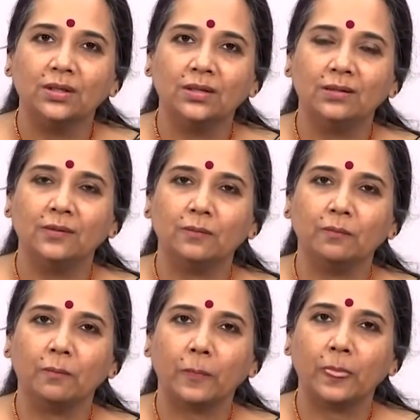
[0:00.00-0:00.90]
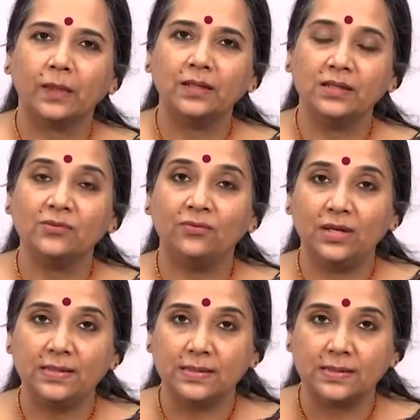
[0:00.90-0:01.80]
uh, its
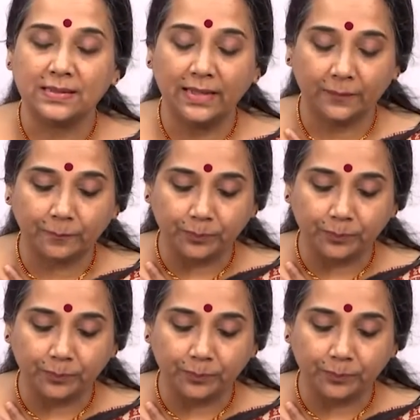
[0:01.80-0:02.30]
phrases, like